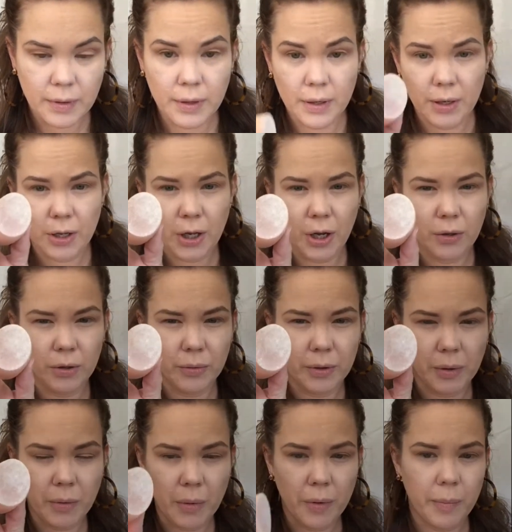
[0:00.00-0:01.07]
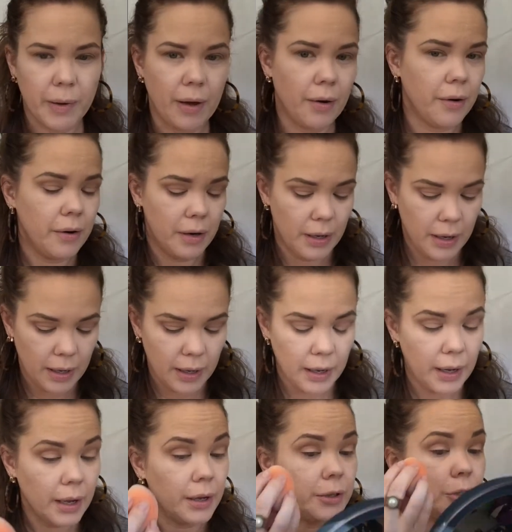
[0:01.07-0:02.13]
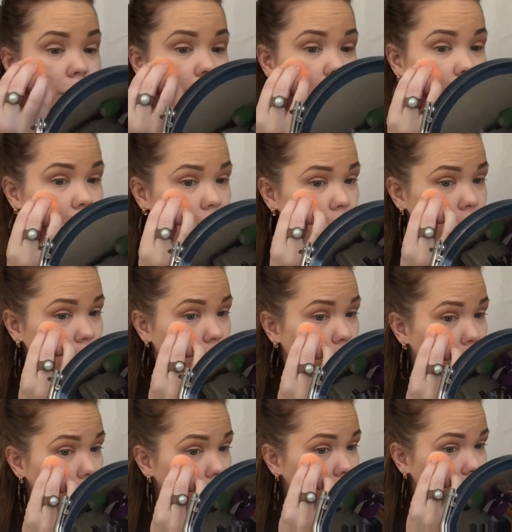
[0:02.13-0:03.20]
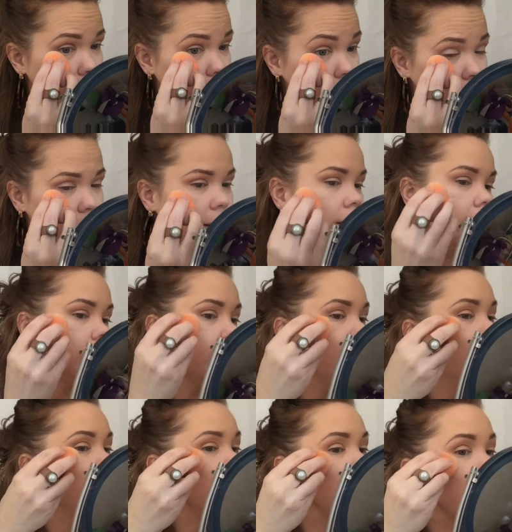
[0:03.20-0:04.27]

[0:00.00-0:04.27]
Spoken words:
Get it coated really well with powder, and you're just gonna just press it on the